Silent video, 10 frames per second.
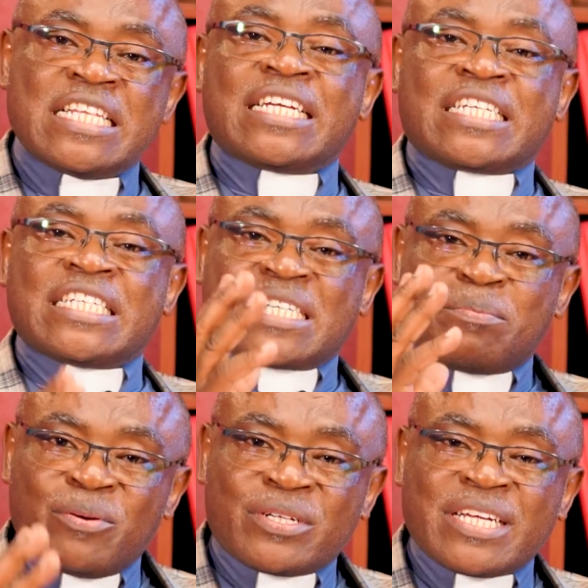that she
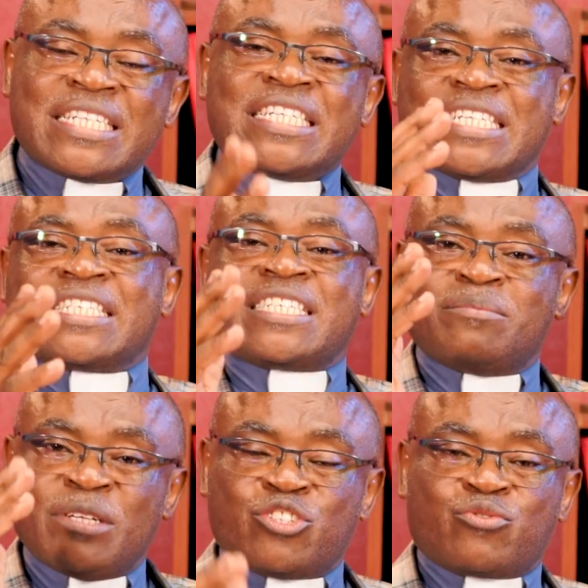supported Jesus'
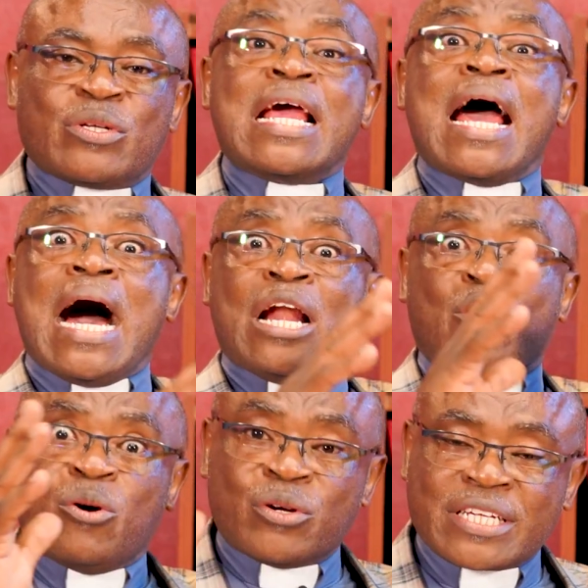ministry
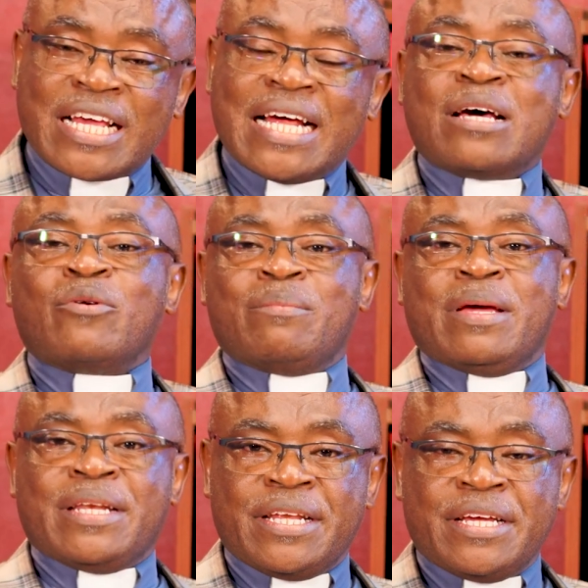alongside other
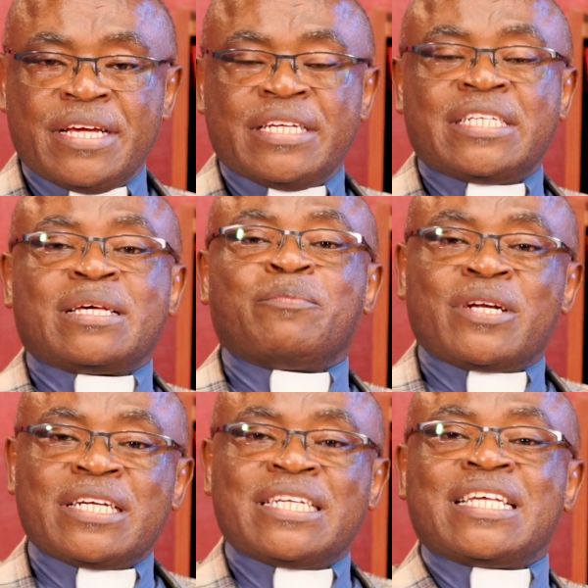women. She
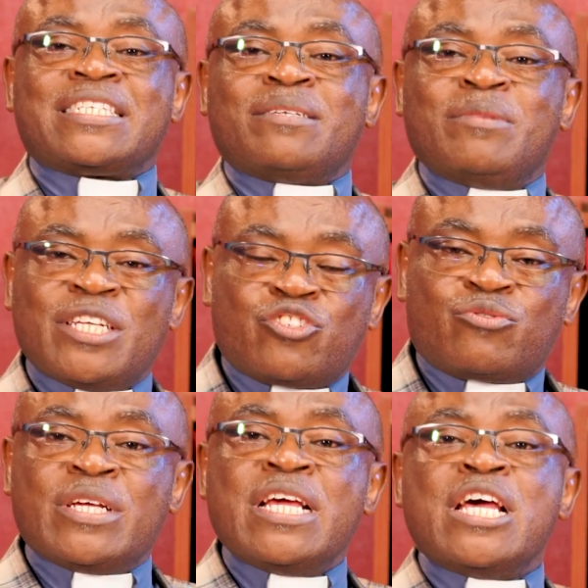supported Jesus'
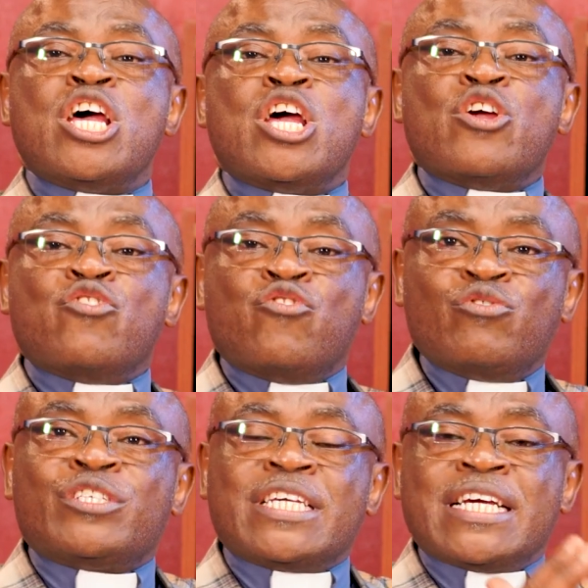ministry
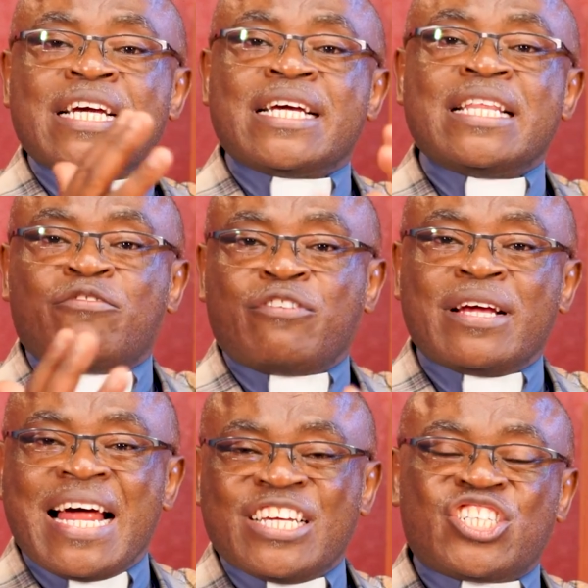using the
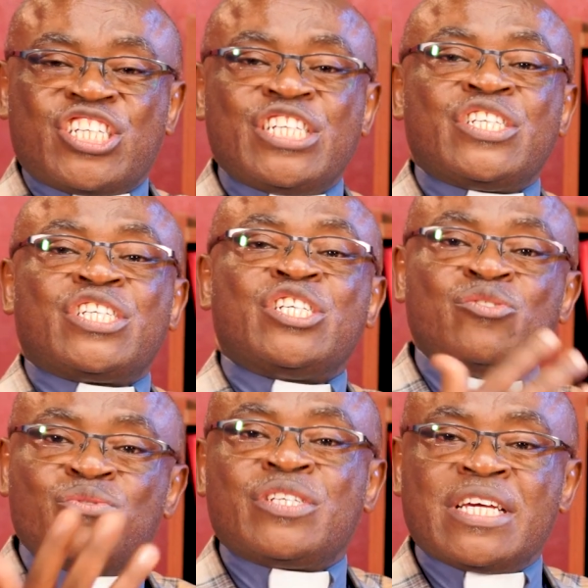finances,
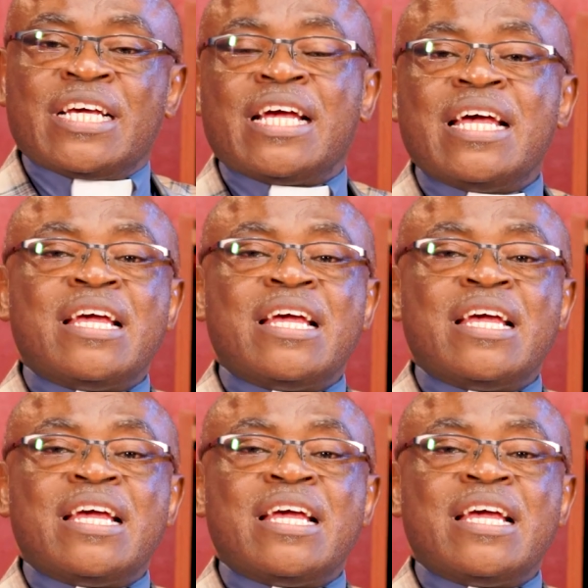using,